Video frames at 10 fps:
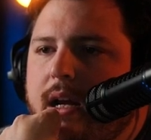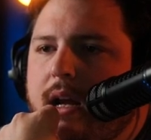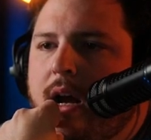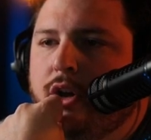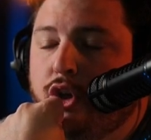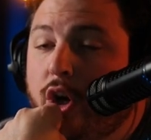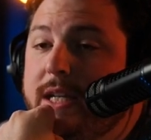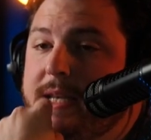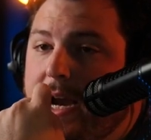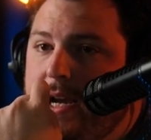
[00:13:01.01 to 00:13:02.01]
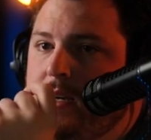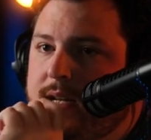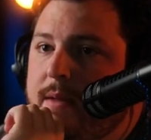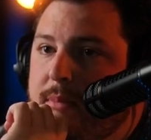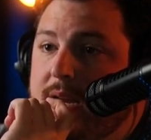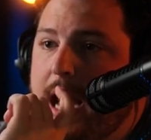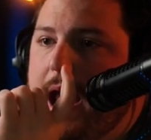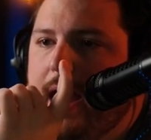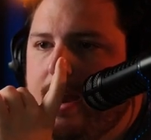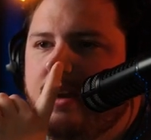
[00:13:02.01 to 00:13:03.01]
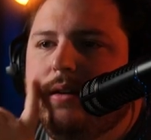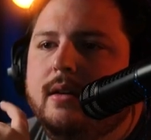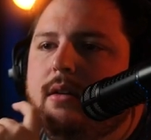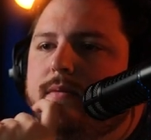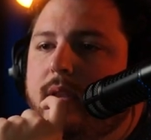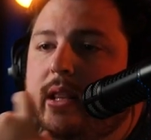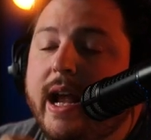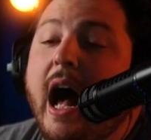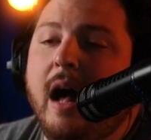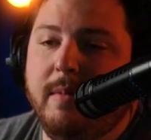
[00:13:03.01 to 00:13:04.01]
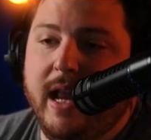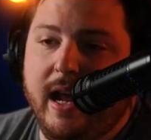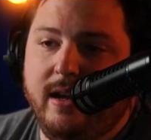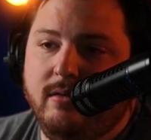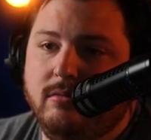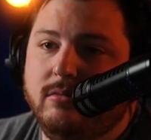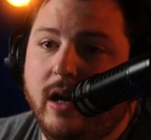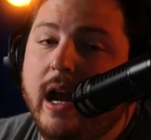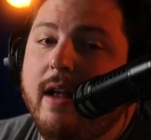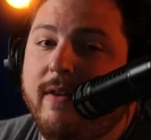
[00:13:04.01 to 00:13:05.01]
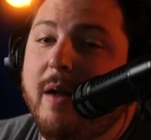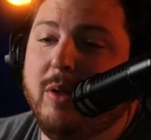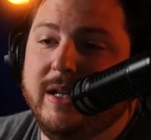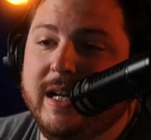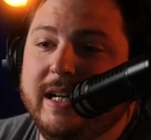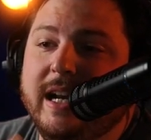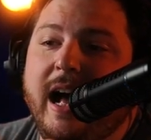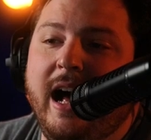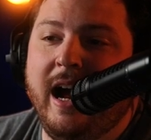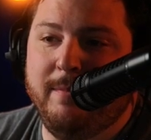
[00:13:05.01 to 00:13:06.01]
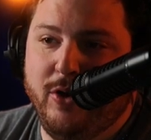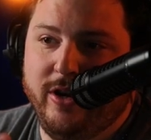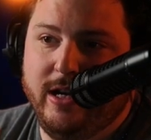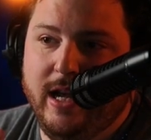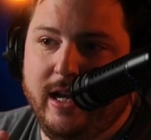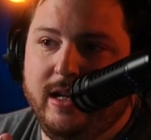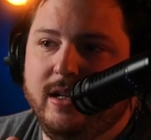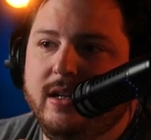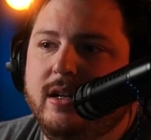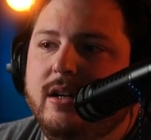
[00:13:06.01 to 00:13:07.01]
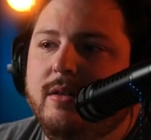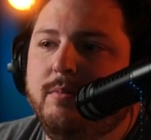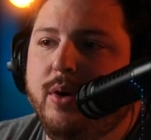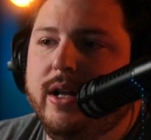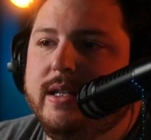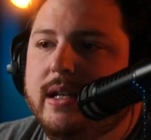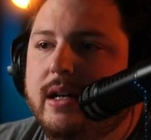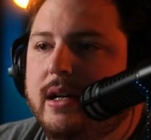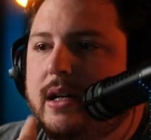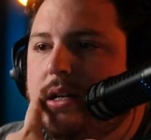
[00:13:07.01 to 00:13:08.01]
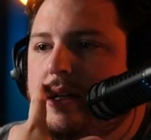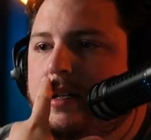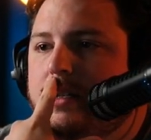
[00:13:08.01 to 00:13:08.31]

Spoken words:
a good Titan can be an A. Like I'm an A, right? If I play Titan, I'm on an A. But I